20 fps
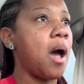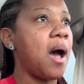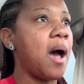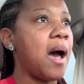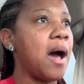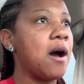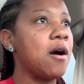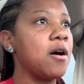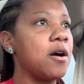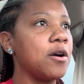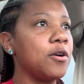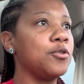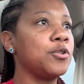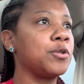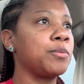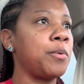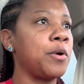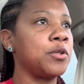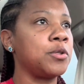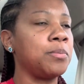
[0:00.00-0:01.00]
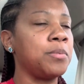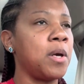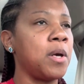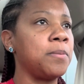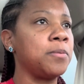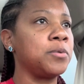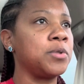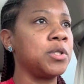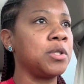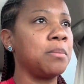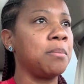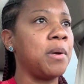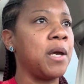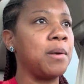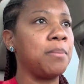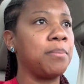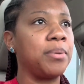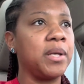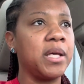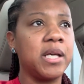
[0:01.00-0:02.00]
how are you supposed to be able to
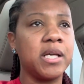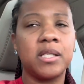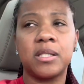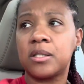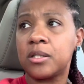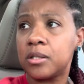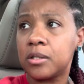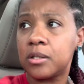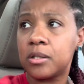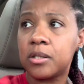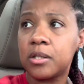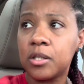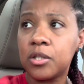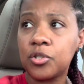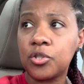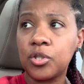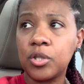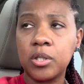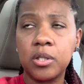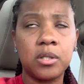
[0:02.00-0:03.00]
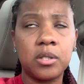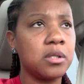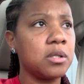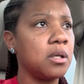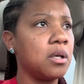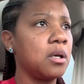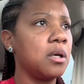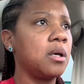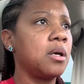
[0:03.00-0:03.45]
make plans and decisions